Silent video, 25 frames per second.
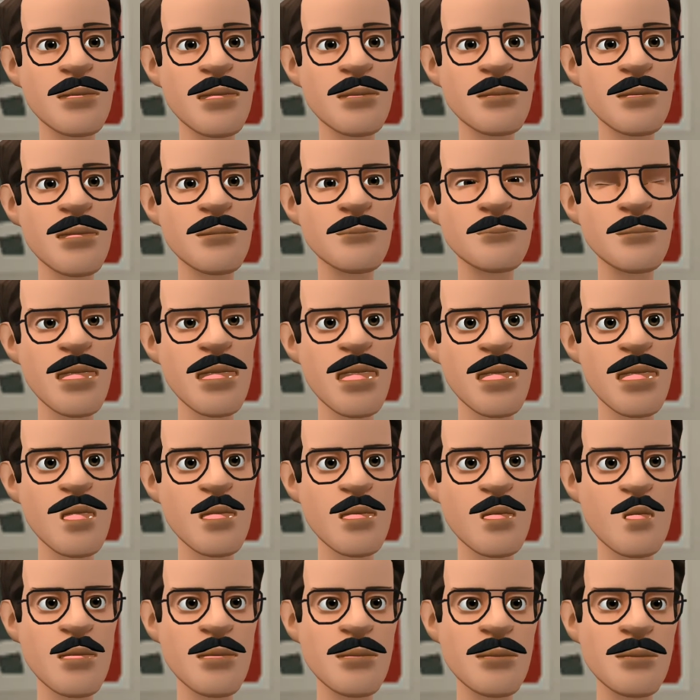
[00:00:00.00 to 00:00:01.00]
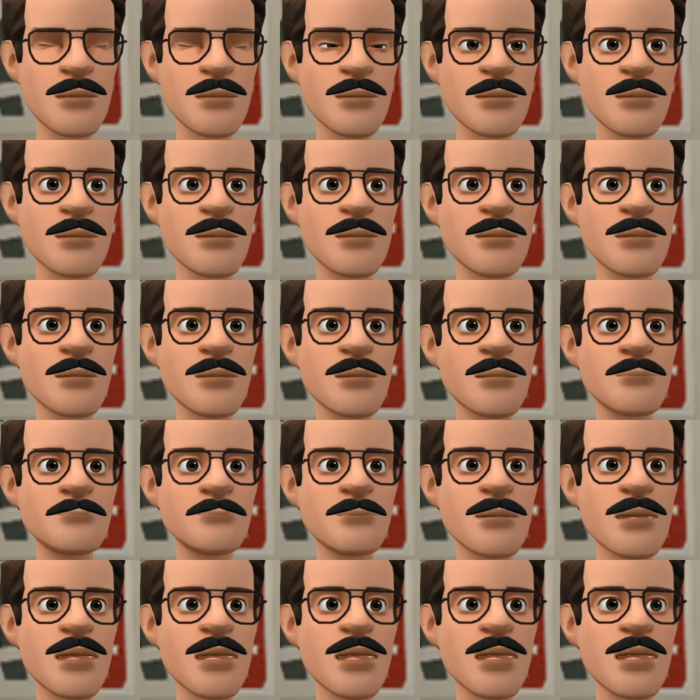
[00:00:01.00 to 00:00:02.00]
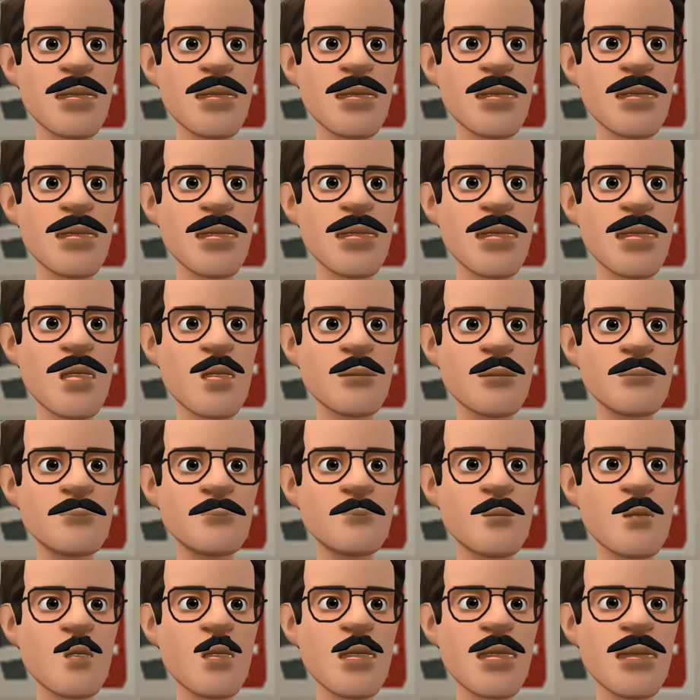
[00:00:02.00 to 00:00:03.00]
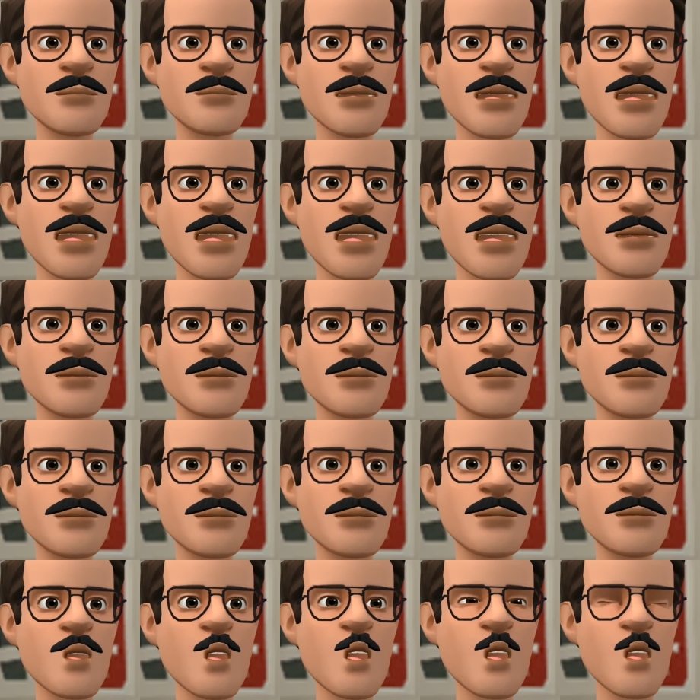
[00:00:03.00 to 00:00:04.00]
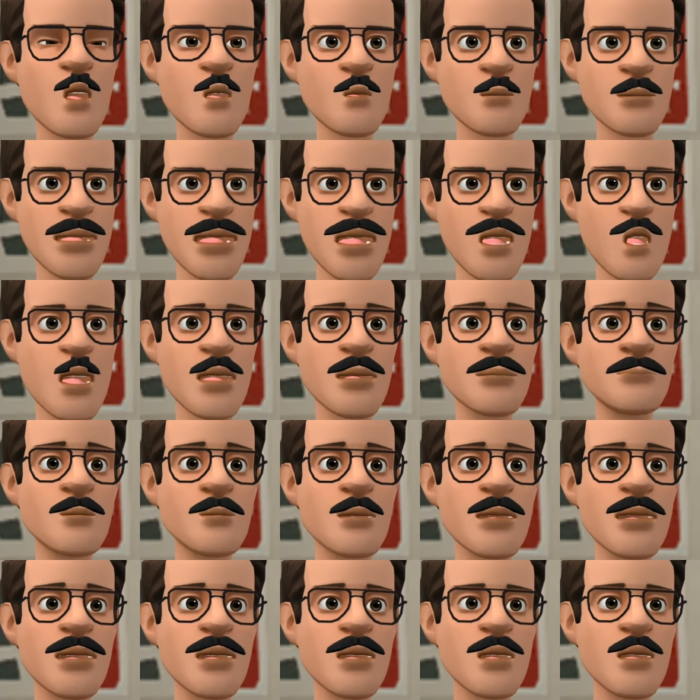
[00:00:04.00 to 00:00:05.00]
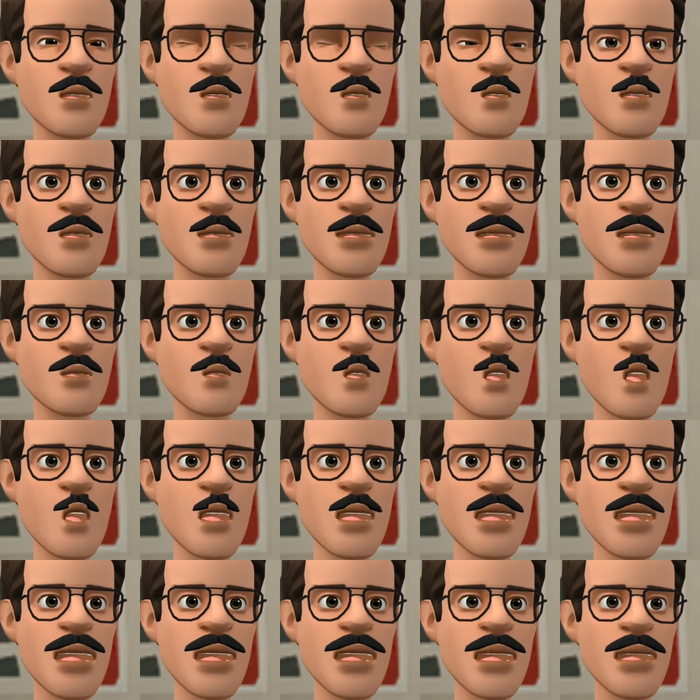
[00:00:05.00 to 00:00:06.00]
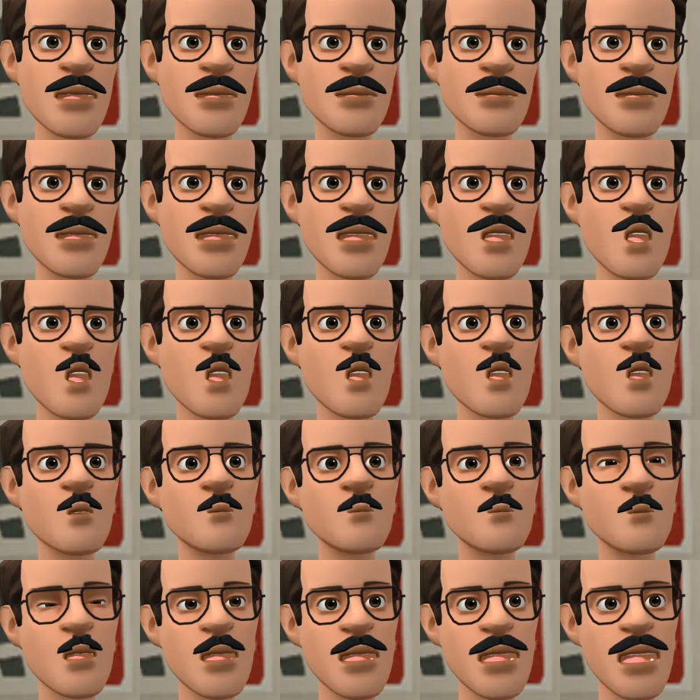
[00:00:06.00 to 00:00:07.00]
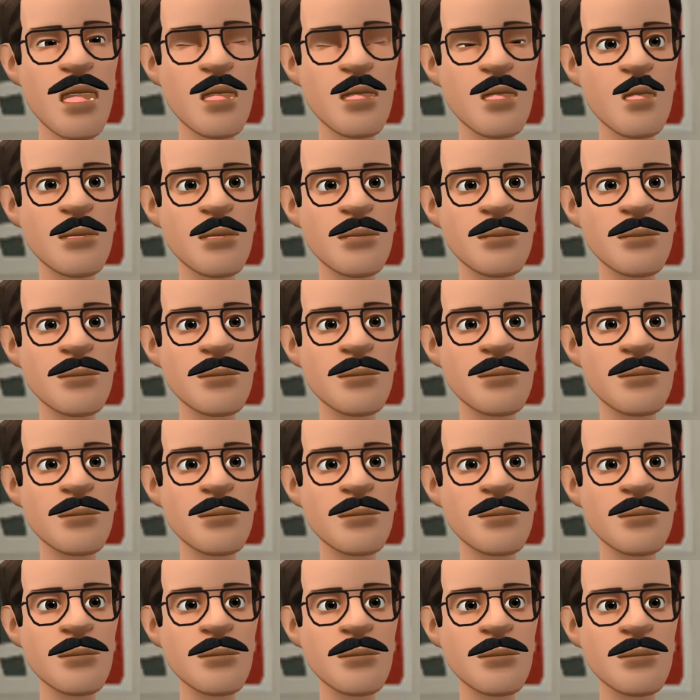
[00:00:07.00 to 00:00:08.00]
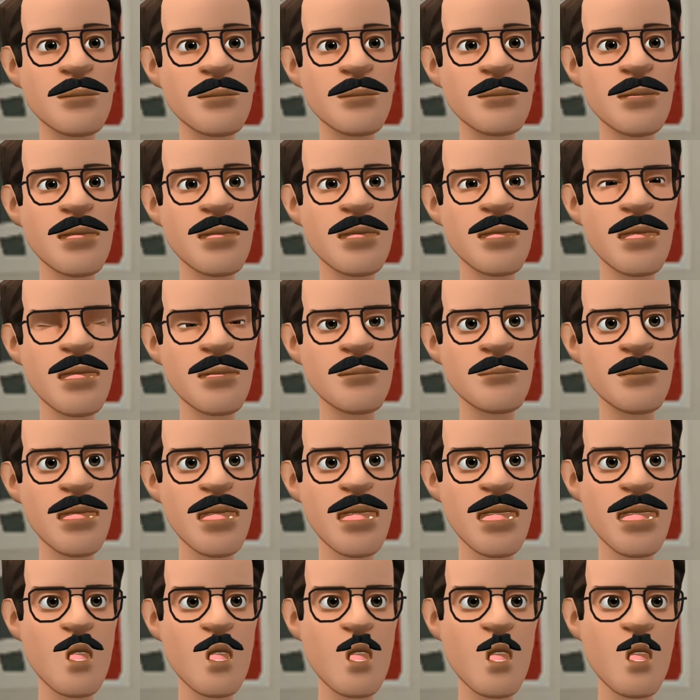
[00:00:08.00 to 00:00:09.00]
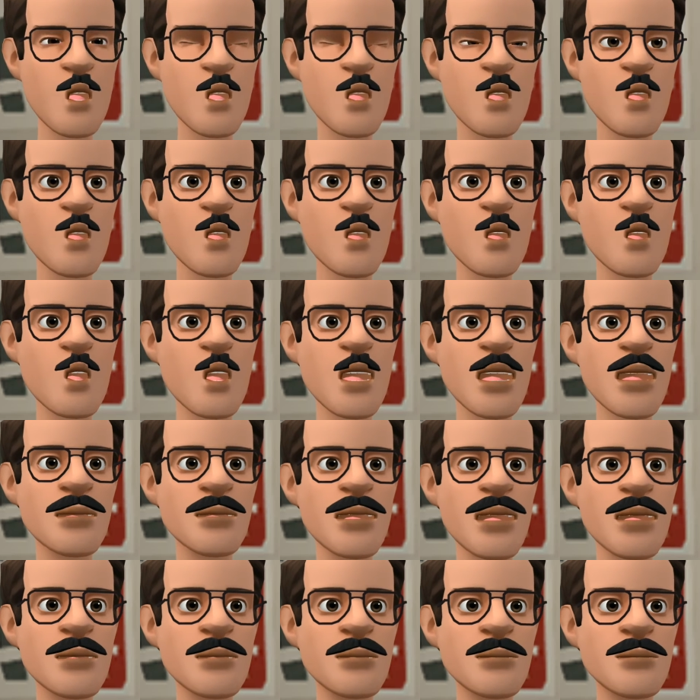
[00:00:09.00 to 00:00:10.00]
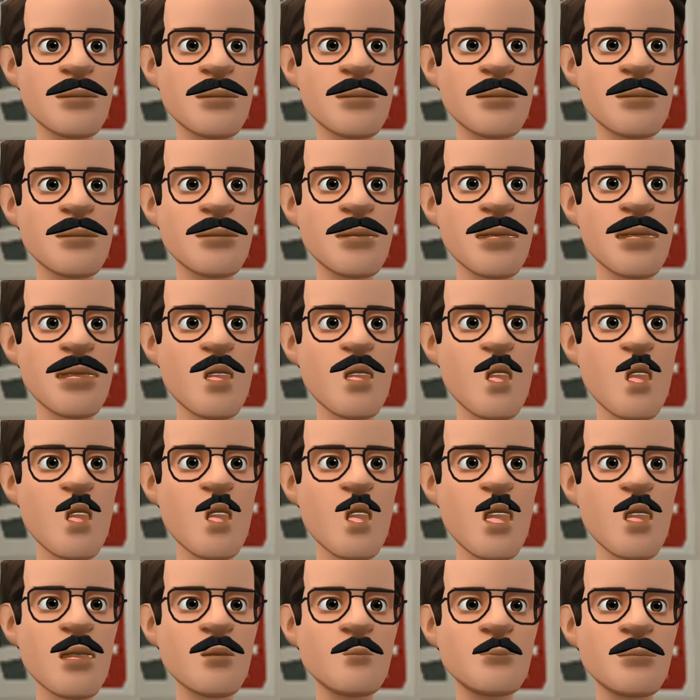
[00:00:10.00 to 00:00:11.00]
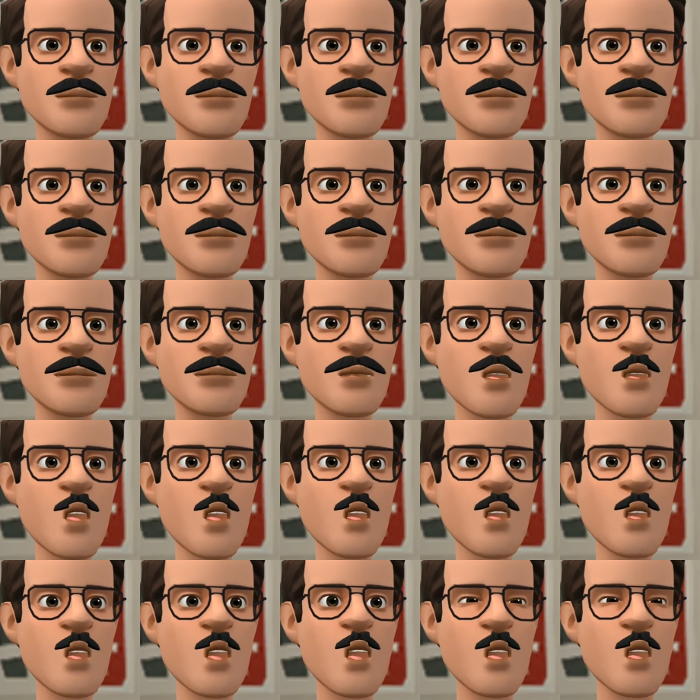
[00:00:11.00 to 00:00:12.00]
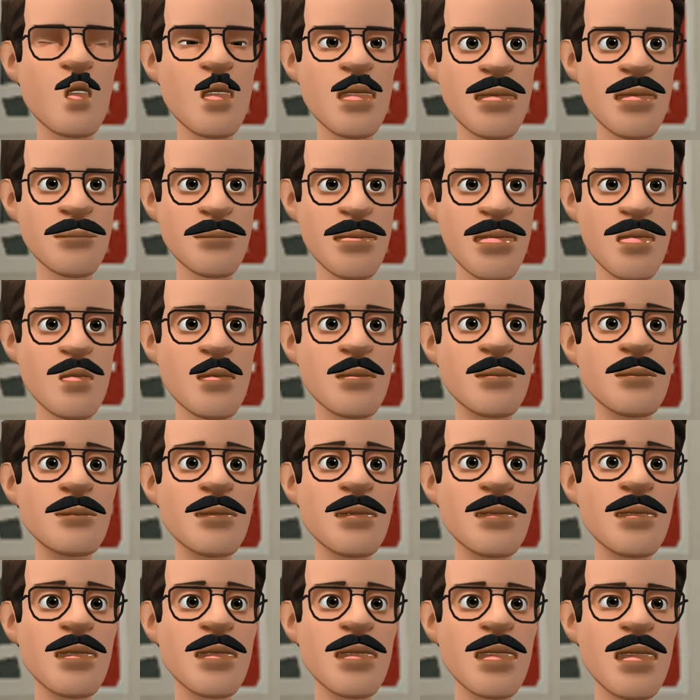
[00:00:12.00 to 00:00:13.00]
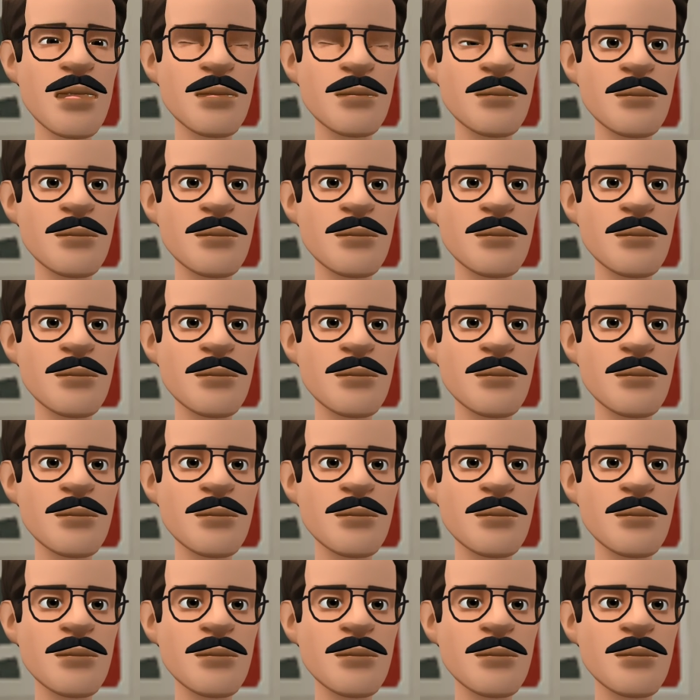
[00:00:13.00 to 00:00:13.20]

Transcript: it becomes 23.08 millimeter. Or when we change it to micrometer, what happened? It became 23080 micrometer. So whenever we change the